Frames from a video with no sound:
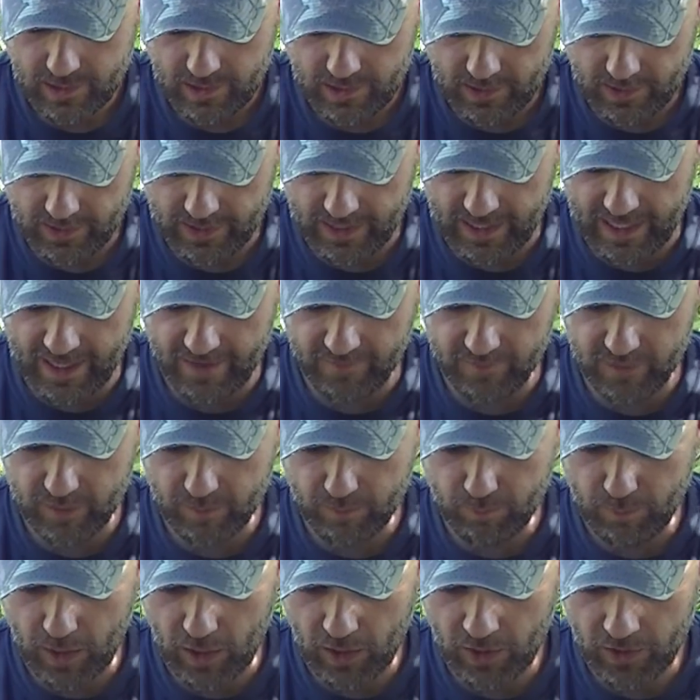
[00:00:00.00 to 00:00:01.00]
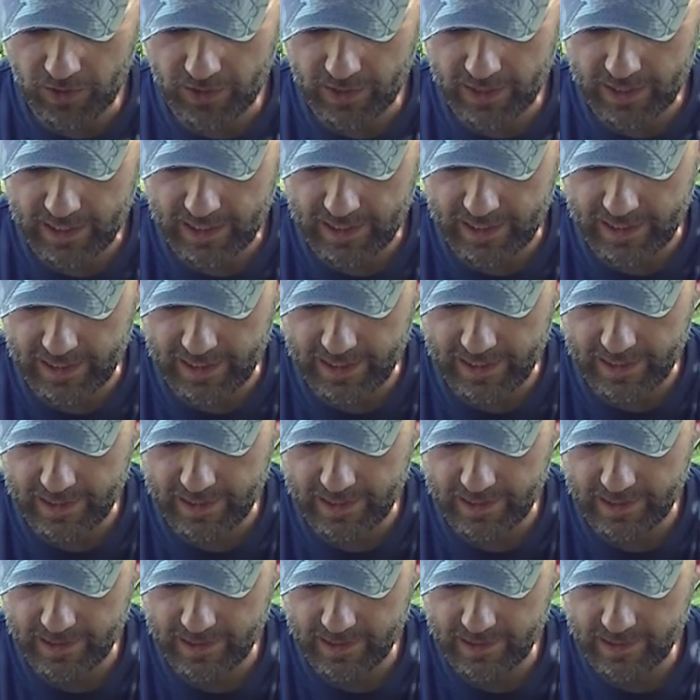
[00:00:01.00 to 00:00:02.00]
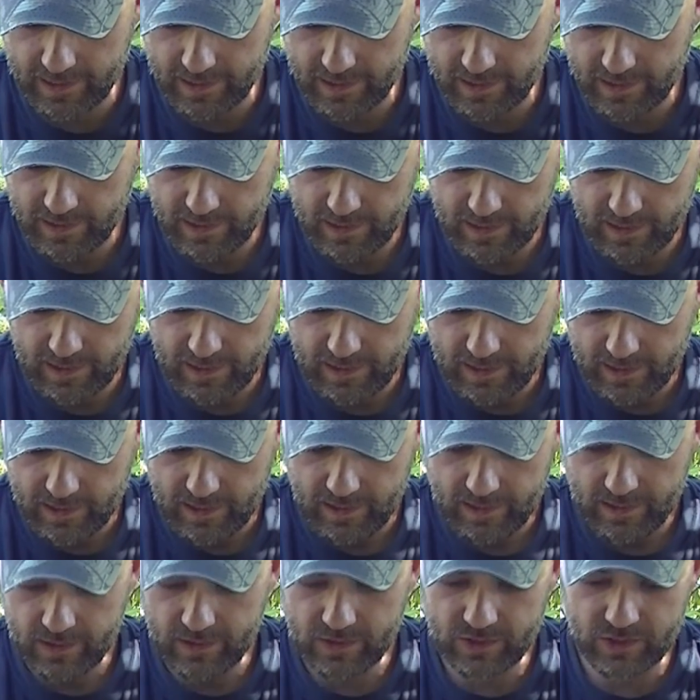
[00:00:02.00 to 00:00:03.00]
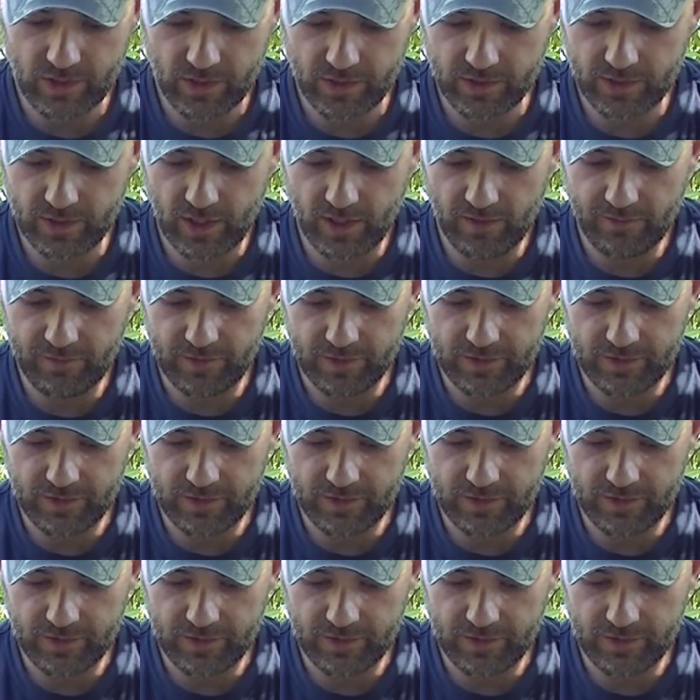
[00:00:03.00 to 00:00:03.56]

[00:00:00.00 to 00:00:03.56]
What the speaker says: You're going to have your mark cut starting off